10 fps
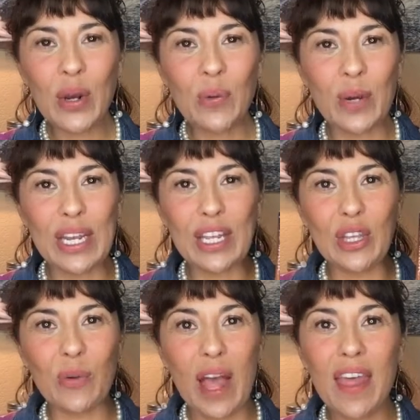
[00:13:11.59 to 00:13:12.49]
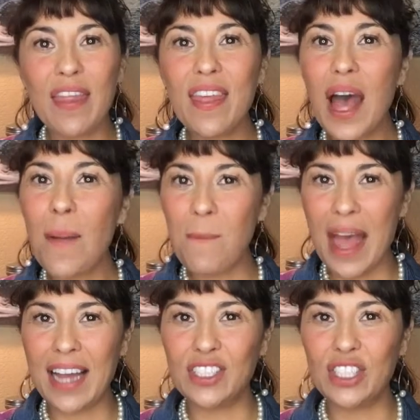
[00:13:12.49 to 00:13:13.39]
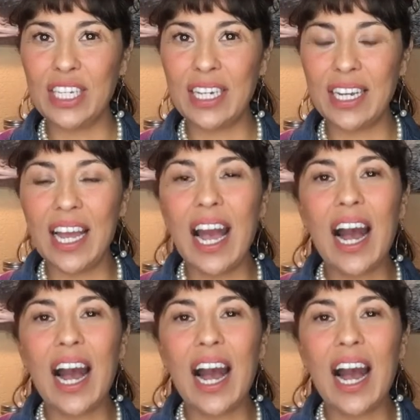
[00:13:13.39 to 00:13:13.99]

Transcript: reading you the magic.